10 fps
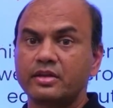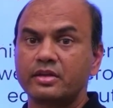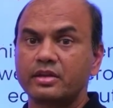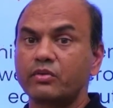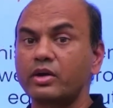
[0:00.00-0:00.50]

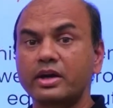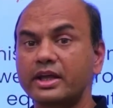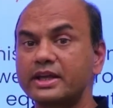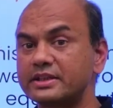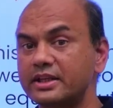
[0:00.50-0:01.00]
Now what are
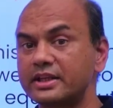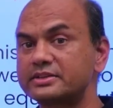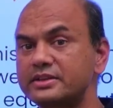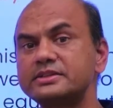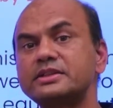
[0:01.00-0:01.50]
HNIs?
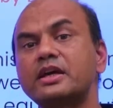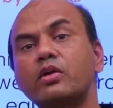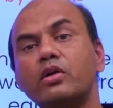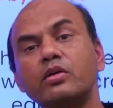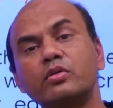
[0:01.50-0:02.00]
These are
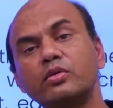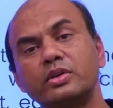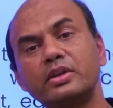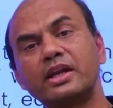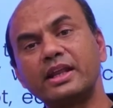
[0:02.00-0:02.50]
all
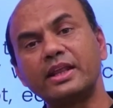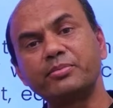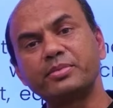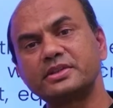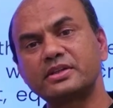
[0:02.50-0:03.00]
only
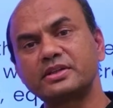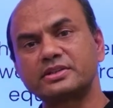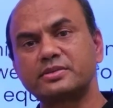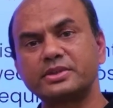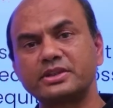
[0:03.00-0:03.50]
10%
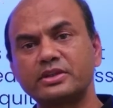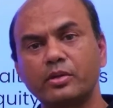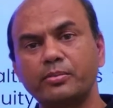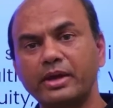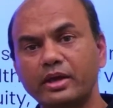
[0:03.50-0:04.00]
customers in your
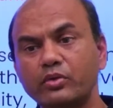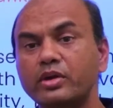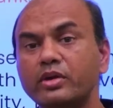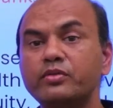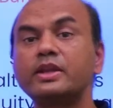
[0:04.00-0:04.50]
bank who
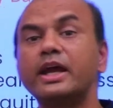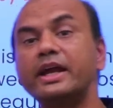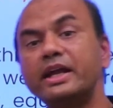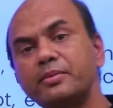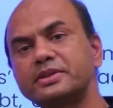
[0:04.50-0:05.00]
give you
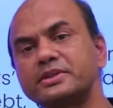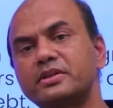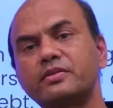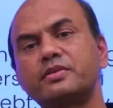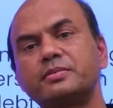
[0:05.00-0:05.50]
90%
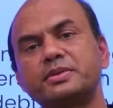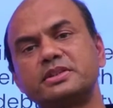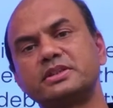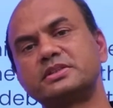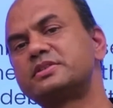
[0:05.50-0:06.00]
of the
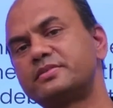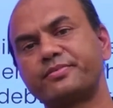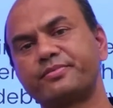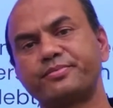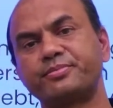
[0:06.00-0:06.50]
business.
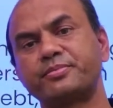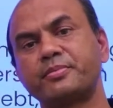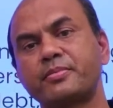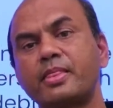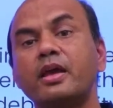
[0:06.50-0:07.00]

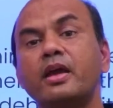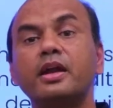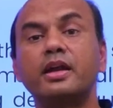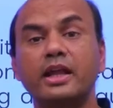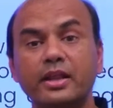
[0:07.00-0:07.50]

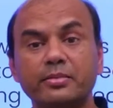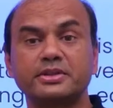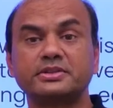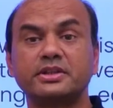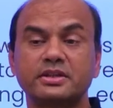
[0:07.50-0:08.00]

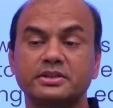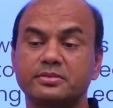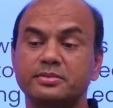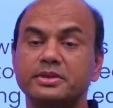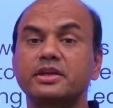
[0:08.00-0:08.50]
10%
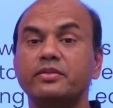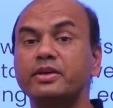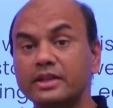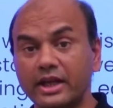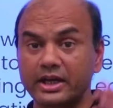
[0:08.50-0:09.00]
customers giving
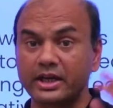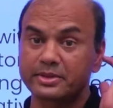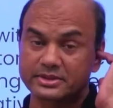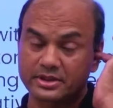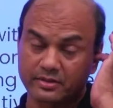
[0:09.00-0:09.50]

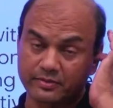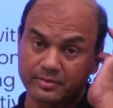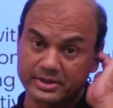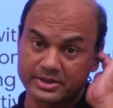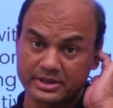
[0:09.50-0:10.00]
90% of the
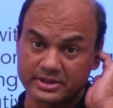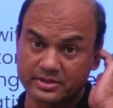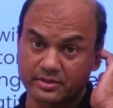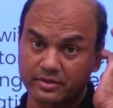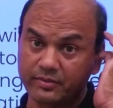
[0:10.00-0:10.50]
business.
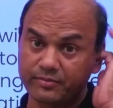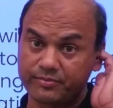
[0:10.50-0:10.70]
Okay.